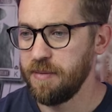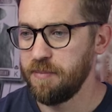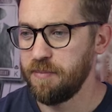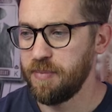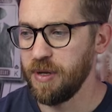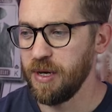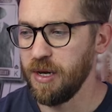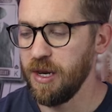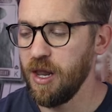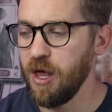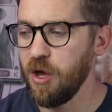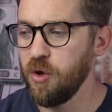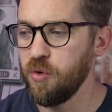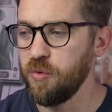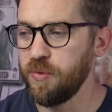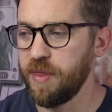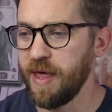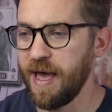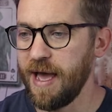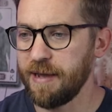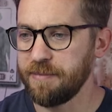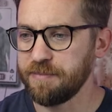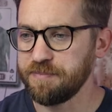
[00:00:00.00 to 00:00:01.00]
Below
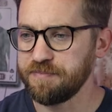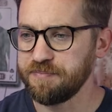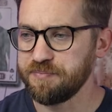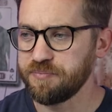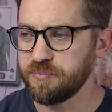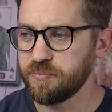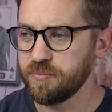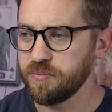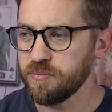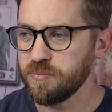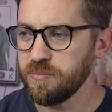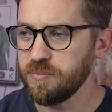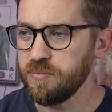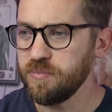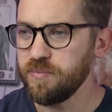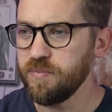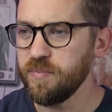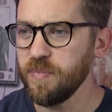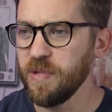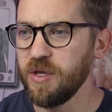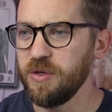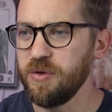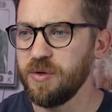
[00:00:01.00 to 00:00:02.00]
that,
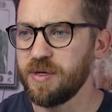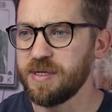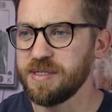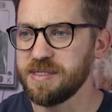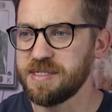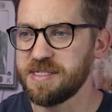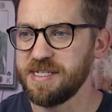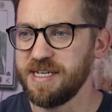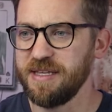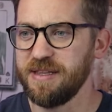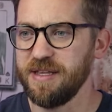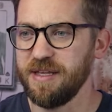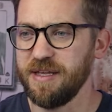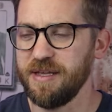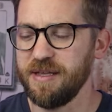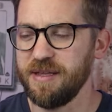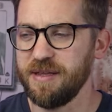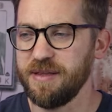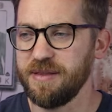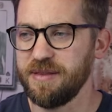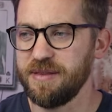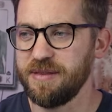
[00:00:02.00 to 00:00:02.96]
you can see that